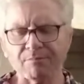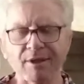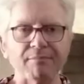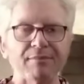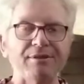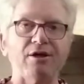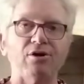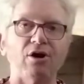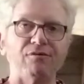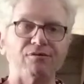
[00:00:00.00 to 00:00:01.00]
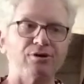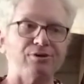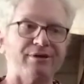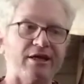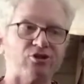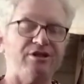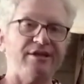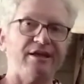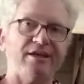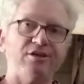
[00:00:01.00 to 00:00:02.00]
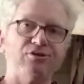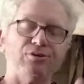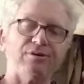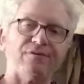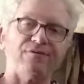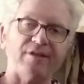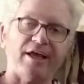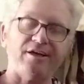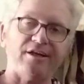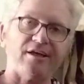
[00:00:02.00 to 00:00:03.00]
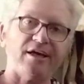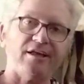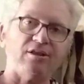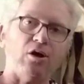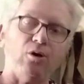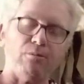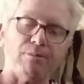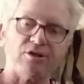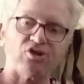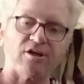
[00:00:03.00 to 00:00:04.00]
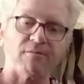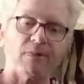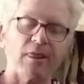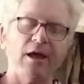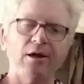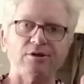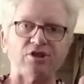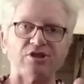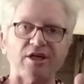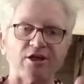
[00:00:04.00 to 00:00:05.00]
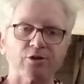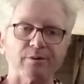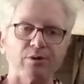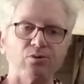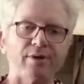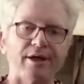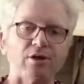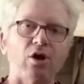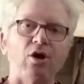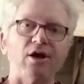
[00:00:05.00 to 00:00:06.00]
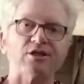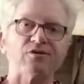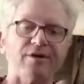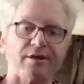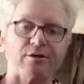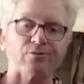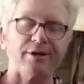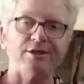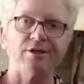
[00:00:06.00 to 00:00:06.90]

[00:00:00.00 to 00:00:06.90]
and then I've got to actually then get to the flattening and the hole punching, which is arguably where the highest failure rate